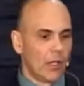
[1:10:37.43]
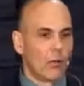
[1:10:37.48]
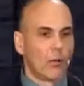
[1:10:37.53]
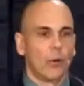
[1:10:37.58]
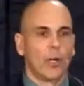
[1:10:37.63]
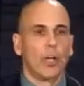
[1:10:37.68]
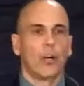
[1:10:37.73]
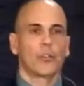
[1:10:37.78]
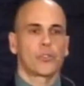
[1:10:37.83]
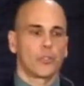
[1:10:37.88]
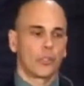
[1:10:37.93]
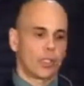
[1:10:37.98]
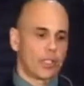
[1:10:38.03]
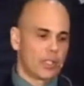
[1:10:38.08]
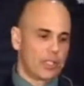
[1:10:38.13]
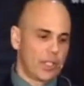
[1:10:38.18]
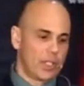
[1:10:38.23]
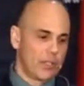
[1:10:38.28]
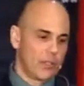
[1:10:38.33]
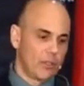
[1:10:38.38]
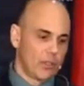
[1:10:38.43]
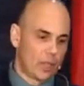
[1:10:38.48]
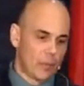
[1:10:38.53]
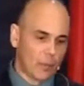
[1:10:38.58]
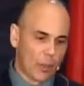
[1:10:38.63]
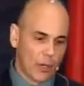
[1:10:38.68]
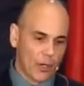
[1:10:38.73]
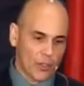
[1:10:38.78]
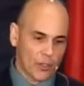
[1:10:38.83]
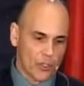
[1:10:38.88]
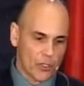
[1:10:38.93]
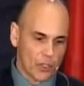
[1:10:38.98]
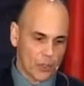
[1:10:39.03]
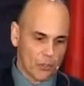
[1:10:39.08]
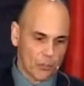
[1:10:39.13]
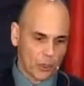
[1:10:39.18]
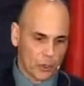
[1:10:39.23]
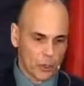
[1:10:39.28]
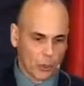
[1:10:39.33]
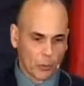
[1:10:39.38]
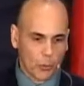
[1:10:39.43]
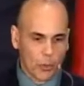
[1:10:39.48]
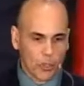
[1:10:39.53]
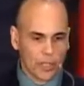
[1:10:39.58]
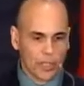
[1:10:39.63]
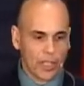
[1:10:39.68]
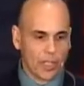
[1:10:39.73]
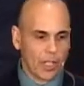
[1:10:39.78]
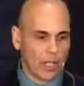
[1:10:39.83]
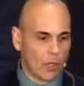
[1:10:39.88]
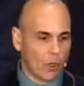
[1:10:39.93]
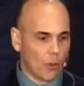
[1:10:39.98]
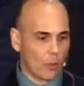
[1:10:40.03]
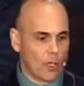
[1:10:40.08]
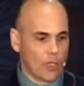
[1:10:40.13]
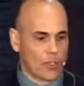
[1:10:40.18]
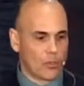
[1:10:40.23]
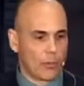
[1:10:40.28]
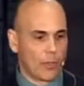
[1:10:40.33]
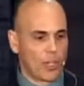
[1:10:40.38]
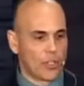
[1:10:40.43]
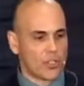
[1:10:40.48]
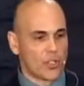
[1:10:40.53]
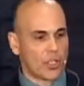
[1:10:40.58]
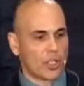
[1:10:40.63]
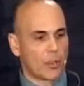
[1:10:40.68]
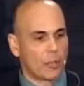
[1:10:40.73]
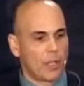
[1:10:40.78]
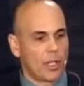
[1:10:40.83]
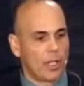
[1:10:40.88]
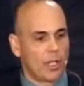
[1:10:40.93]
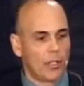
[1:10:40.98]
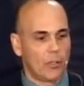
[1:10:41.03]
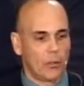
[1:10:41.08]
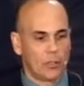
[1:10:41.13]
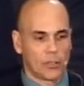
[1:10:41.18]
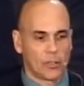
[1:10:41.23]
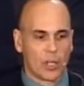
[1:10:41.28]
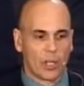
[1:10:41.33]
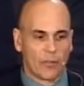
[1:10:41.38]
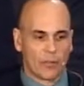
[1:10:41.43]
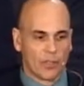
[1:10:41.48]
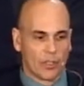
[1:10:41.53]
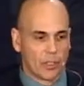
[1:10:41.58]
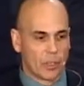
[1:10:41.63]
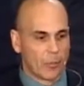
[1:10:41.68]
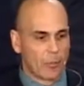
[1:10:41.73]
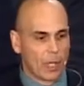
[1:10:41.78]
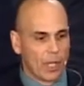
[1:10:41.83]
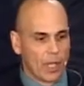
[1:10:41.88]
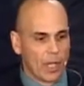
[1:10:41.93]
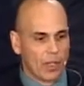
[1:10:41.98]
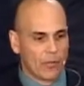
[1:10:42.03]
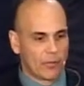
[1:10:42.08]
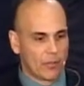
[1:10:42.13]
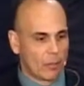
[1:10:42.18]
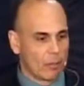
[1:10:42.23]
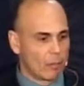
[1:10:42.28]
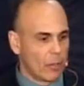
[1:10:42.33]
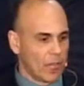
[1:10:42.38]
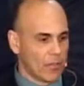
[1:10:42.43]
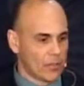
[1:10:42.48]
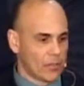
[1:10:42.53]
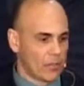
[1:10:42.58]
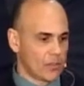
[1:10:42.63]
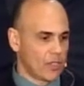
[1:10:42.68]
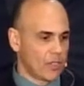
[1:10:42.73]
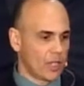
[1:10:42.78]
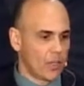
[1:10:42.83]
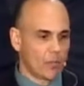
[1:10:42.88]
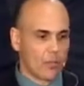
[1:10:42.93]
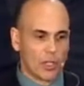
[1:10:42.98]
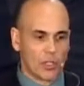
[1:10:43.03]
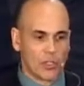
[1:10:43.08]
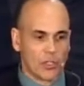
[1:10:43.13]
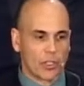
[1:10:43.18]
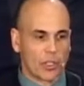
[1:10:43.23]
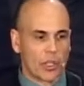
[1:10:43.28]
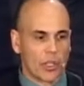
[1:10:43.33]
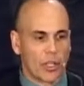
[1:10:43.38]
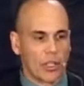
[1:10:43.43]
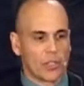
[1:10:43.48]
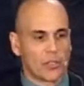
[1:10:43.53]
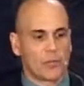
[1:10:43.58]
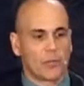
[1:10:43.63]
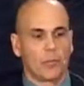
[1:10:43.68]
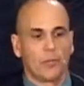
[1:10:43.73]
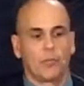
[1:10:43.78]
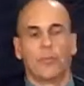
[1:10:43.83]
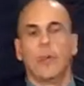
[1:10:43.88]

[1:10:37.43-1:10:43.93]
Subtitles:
We also continued our partnership with the Quinte Elk Restoration Committee, who has offered to pay for buses and admission costs